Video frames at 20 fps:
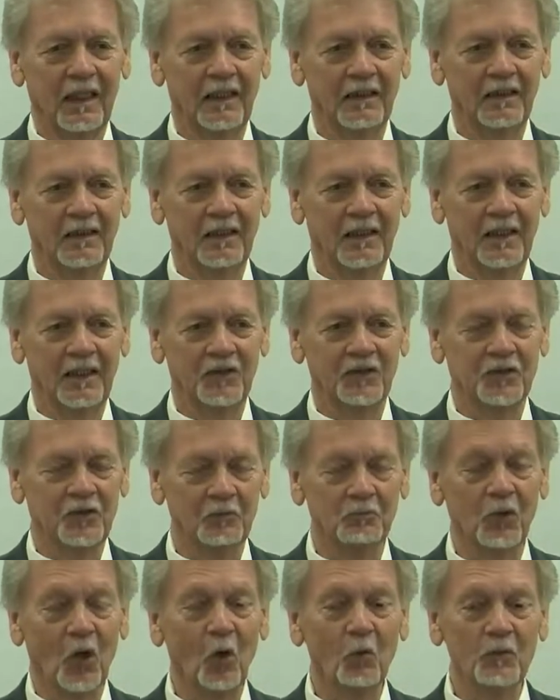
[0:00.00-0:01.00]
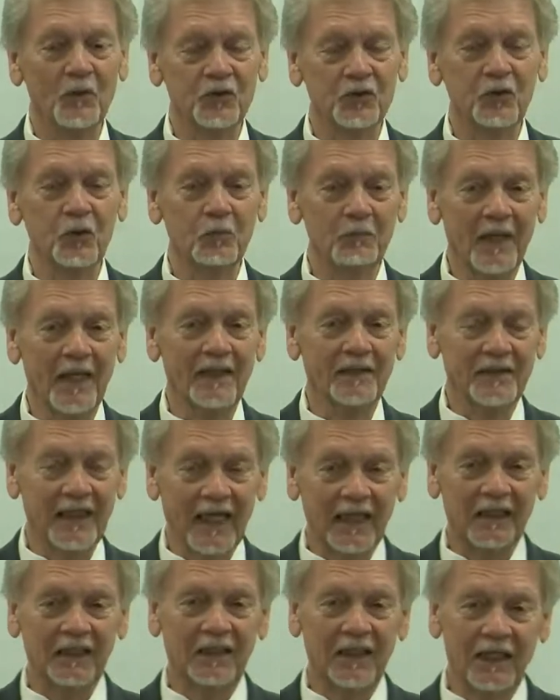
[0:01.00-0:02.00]
And it's the moment you make
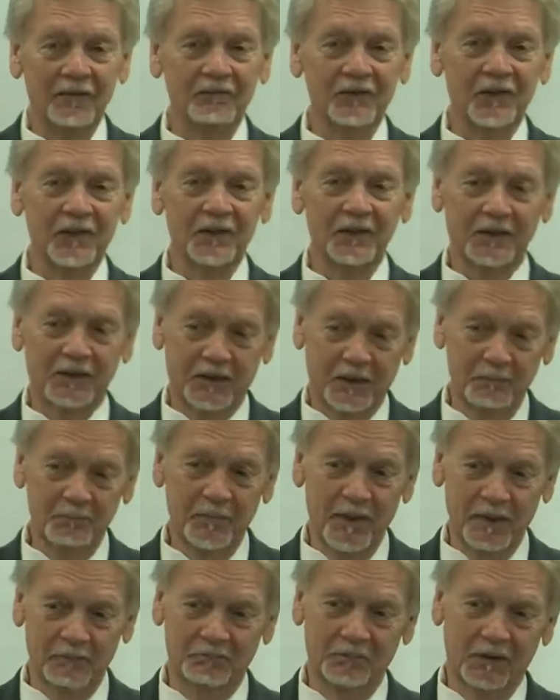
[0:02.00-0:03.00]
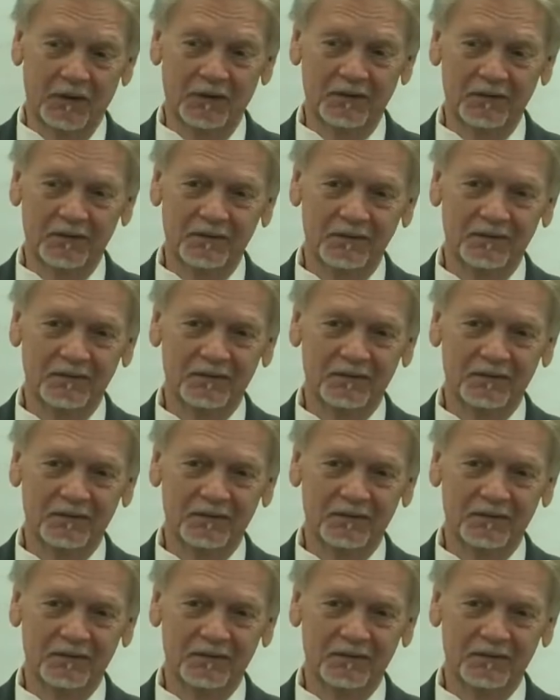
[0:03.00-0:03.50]
that covenant commitment.